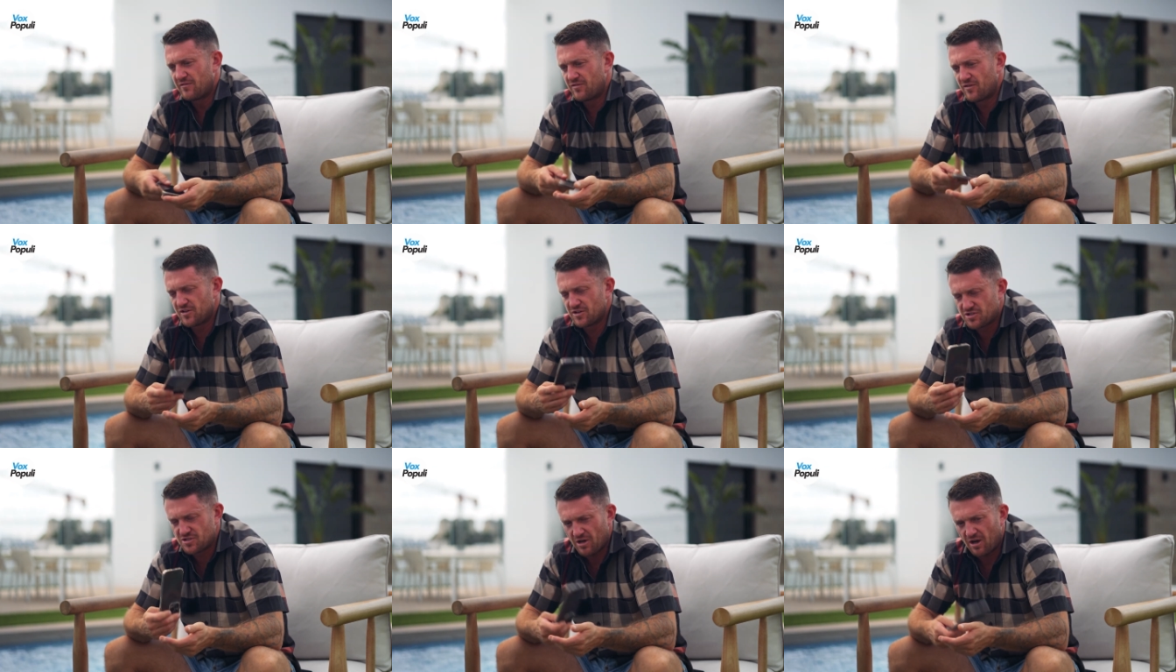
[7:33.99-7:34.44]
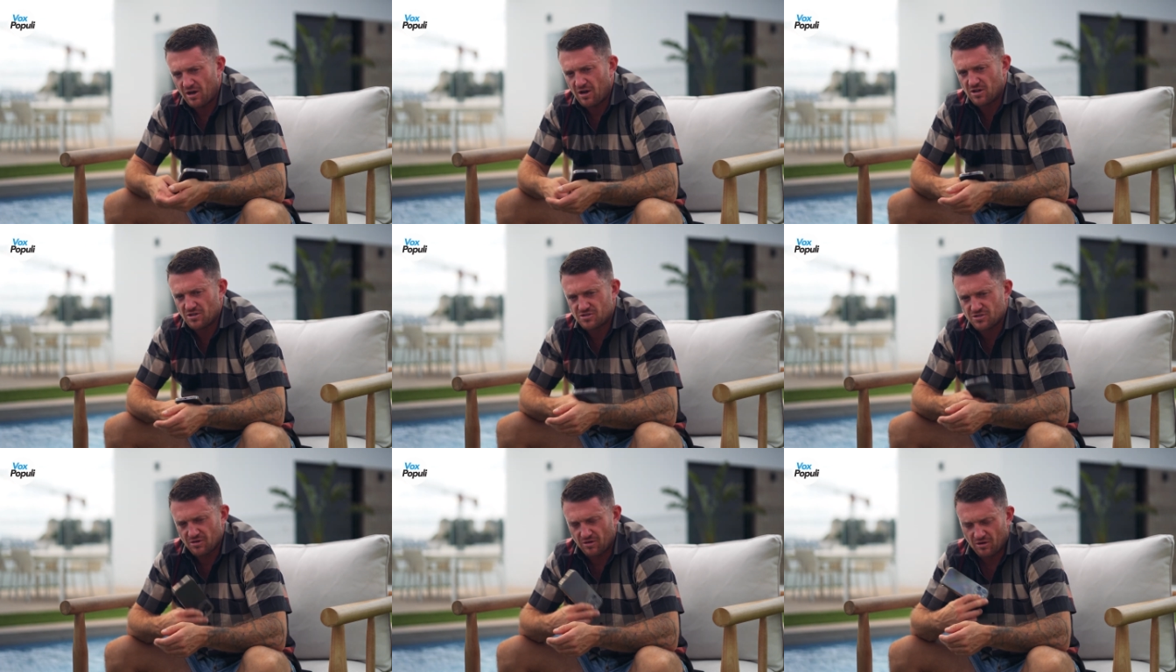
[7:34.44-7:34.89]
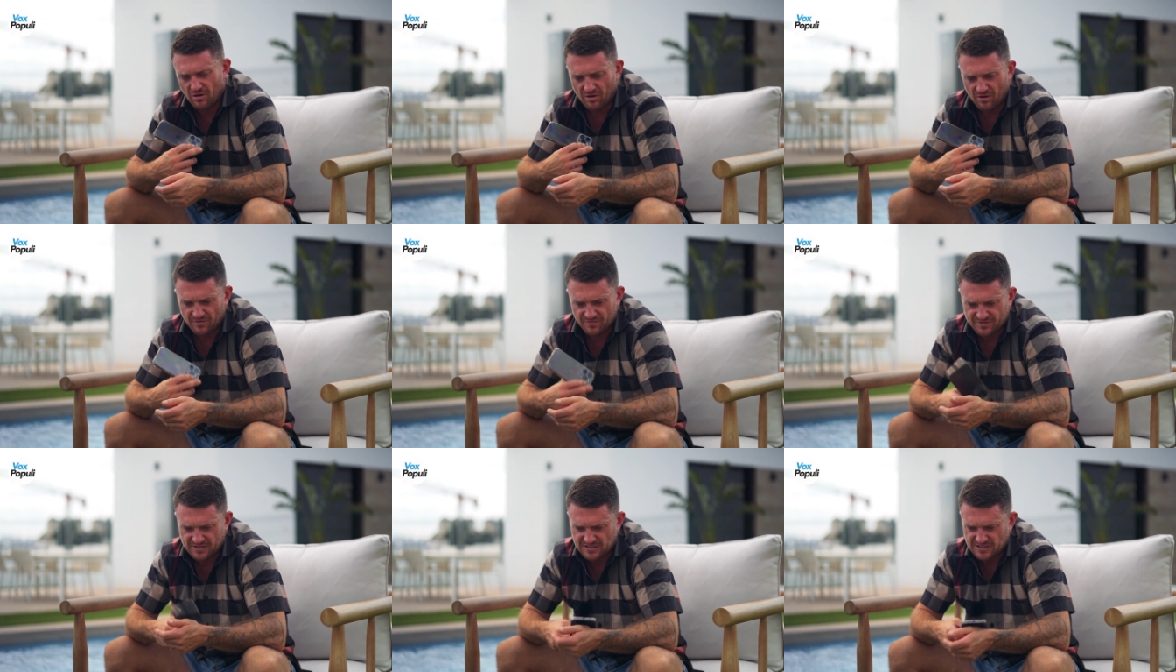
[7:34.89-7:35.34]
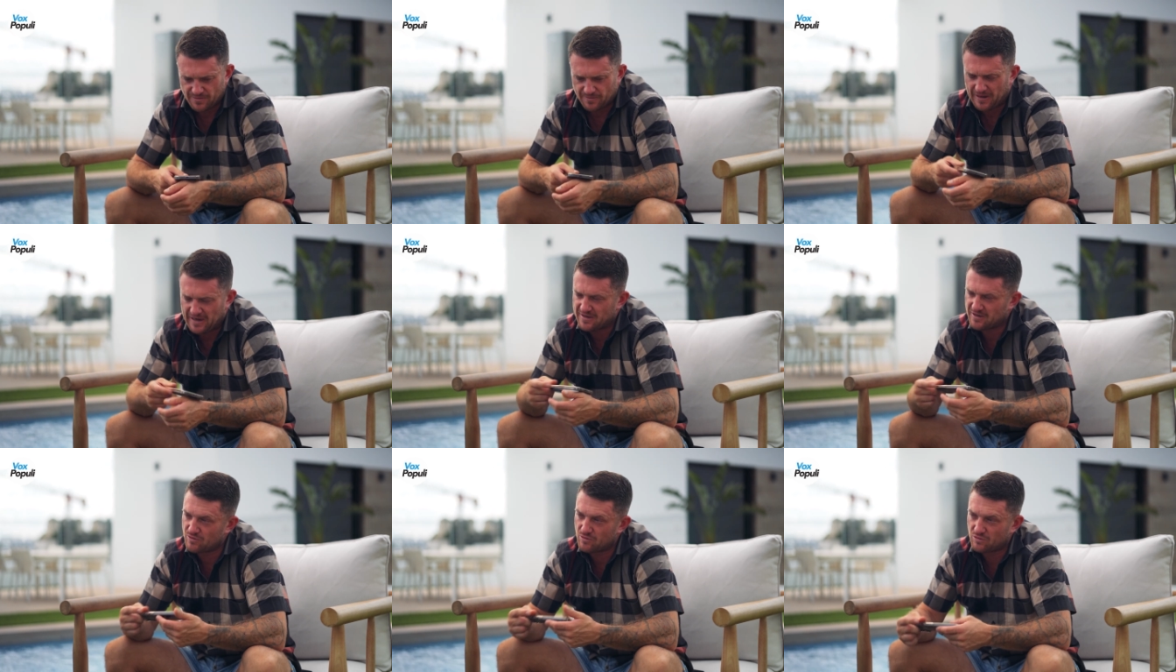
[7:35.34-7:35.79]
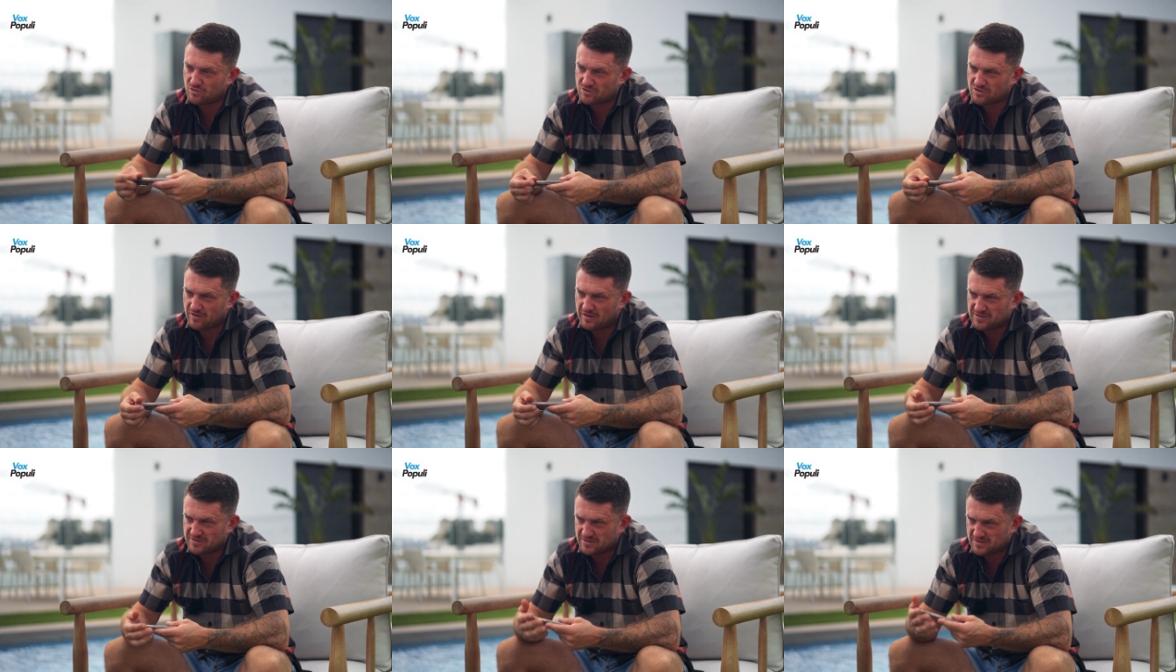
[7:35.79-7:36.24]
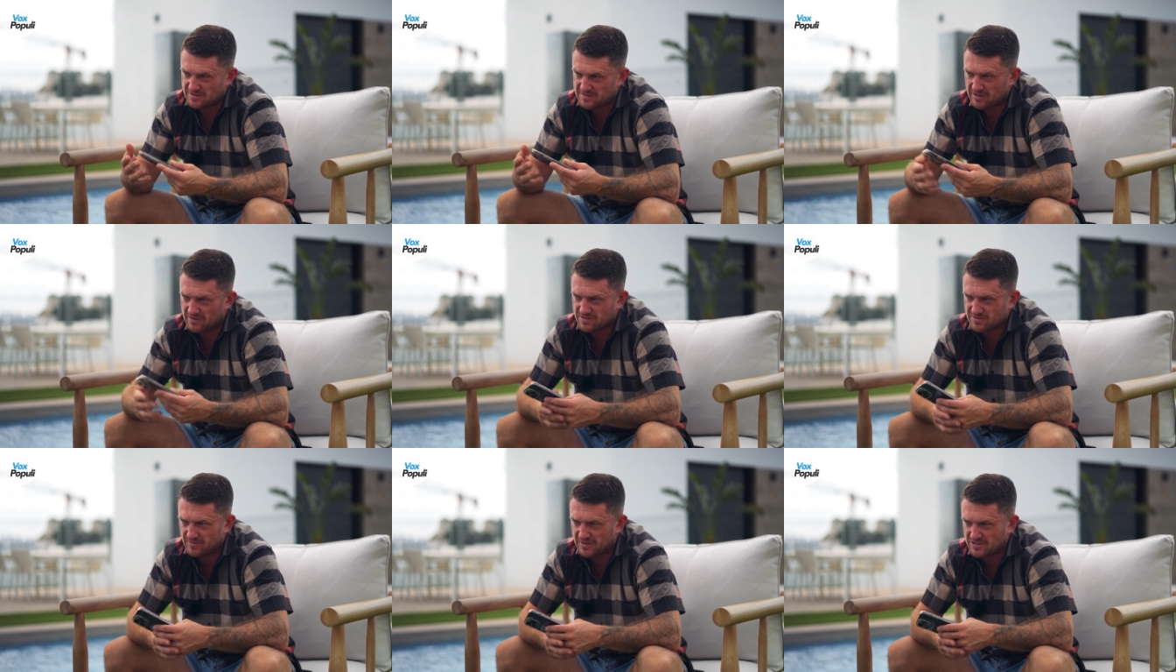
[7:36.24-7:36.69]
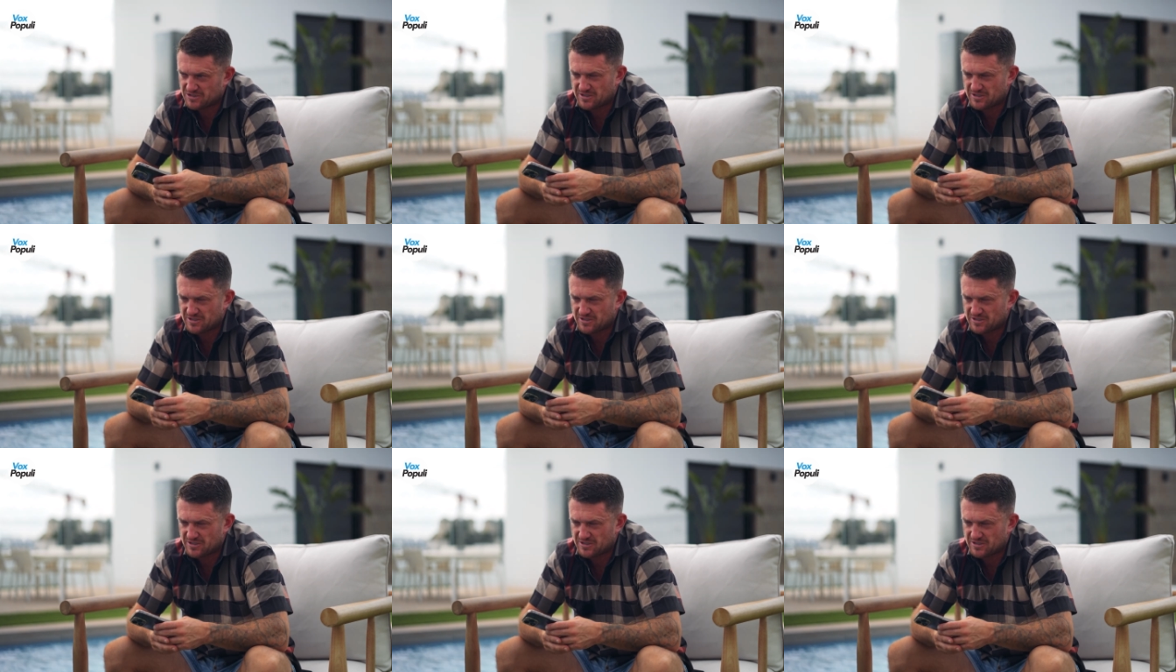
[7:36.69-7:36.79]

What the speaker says: for the charge of disobeying an order under the terrorism